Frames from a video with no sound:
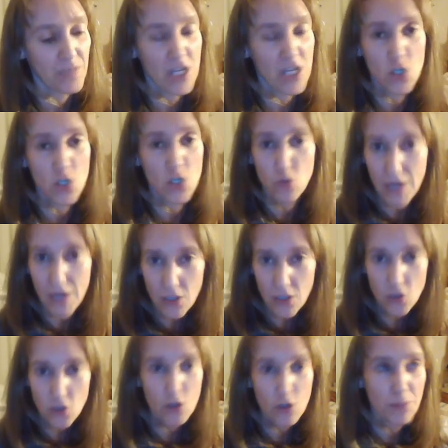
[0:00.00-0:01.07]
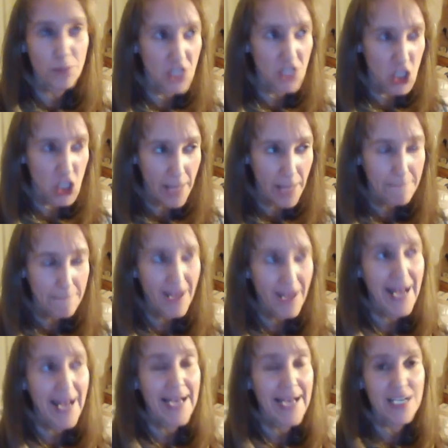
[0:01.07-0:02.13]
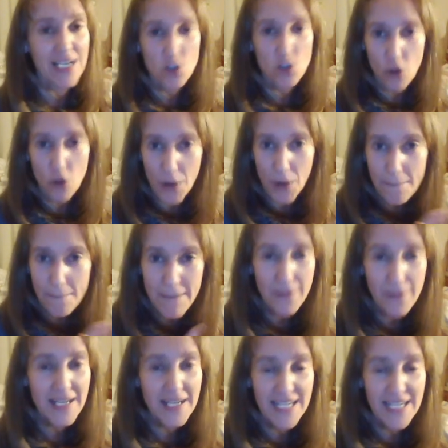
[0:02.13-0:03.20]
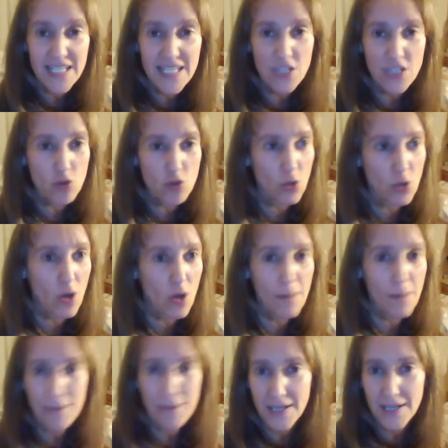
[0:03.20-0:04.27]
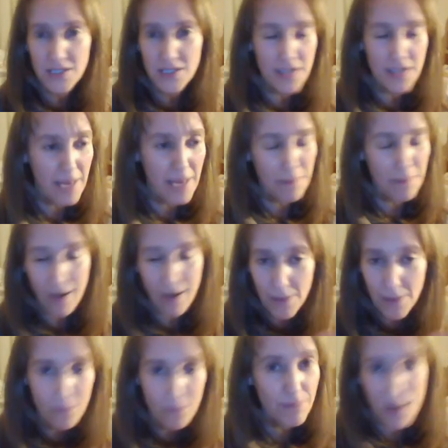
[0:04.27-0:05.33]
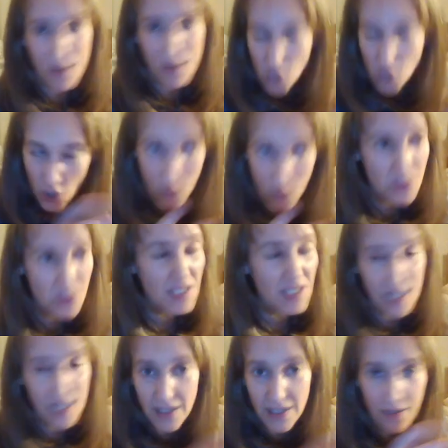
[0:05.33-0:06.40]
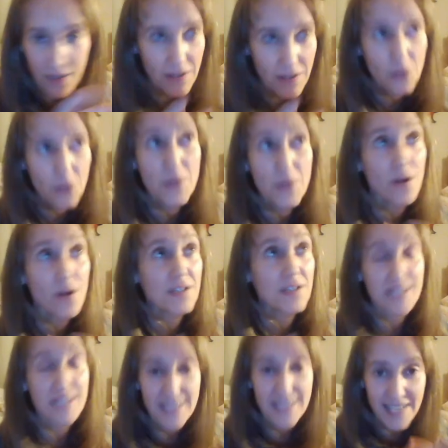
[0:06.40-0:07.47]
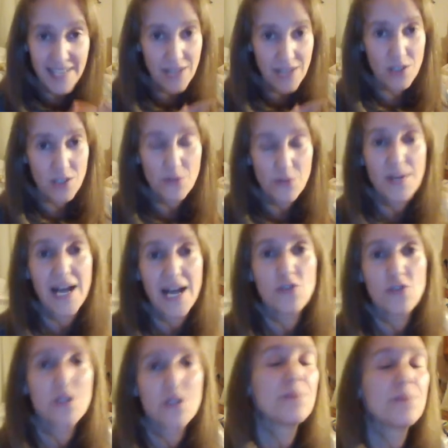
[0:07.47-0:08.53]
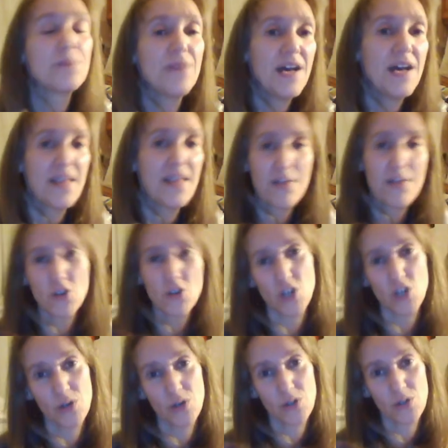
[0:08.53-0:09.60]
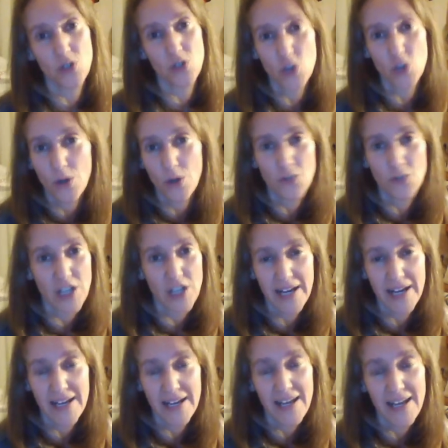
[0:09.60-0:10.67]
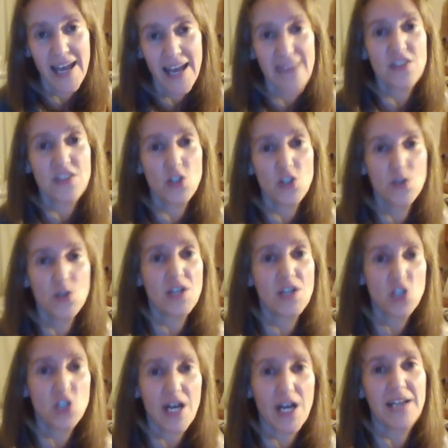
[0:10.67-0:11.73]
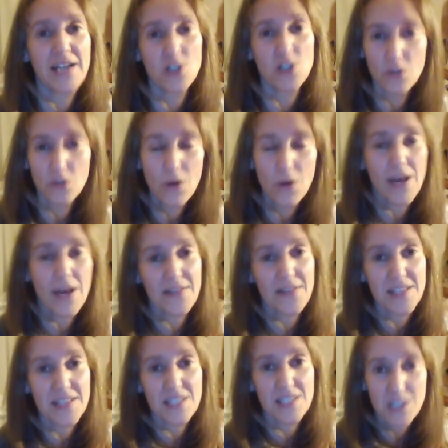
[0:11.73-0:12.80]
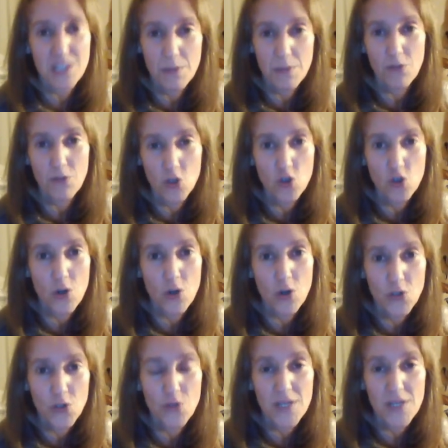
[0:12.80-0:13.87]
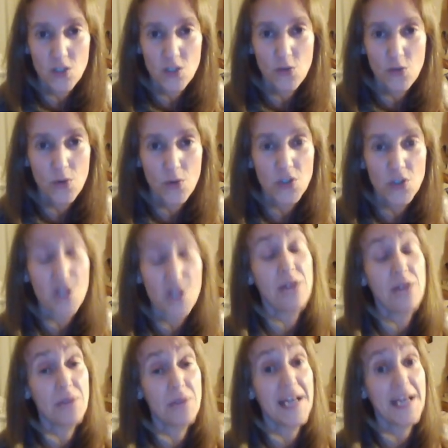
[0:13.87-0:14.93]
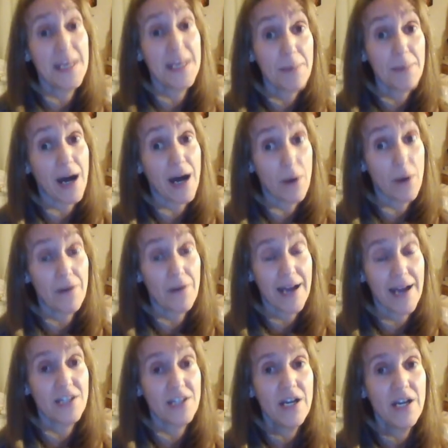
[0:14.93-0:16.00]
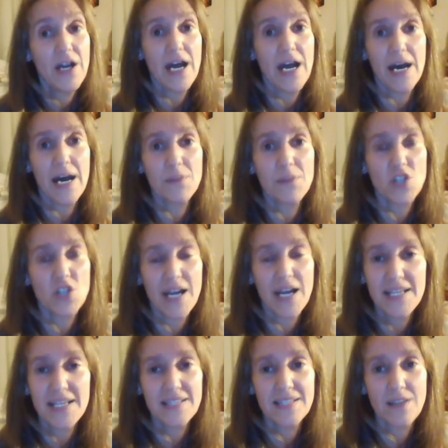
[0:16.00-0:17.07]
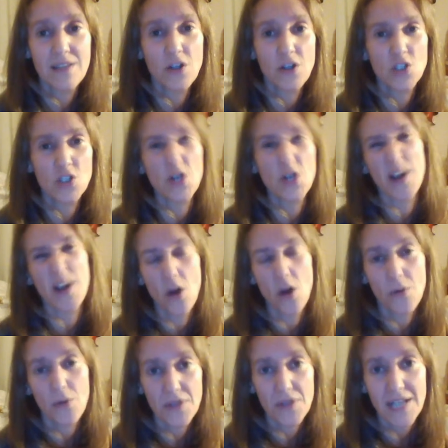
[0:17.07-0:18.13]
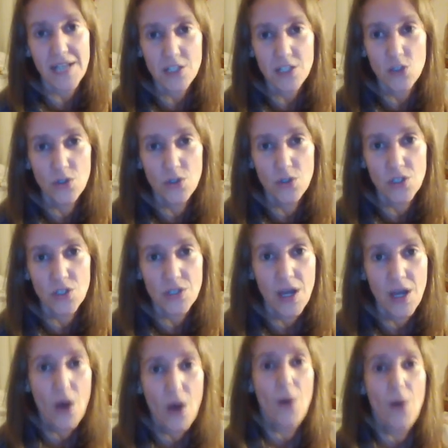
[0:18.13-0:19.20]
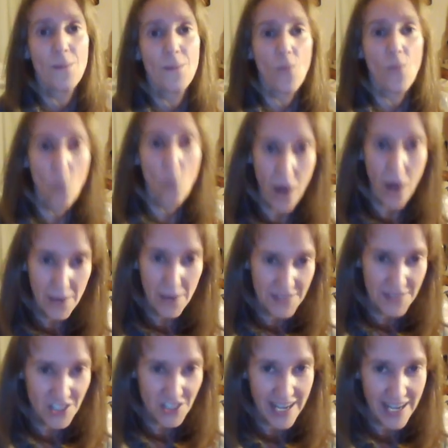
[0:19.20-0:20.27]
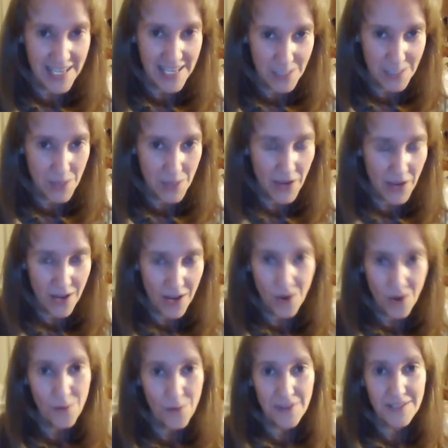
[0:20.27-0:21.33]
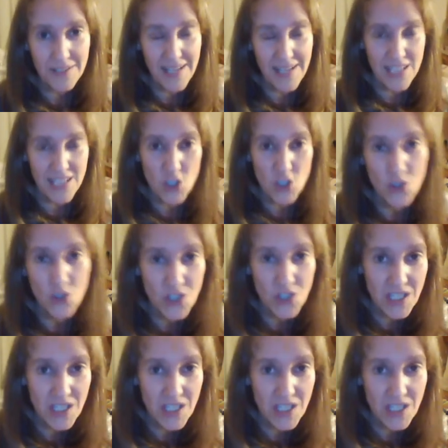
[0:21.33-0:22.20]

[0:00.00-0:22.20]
Israel, stroke British Empire, stroke American industrial complex, empire, aristocracy, Illuminati, Council of 300. They've got total control of China and they're just using China to roll out their system of control to the rest of the world. So they're really in power, right? Um, the Chinese are just going along with it like stooges why would the Chinese be going along with it like stooges?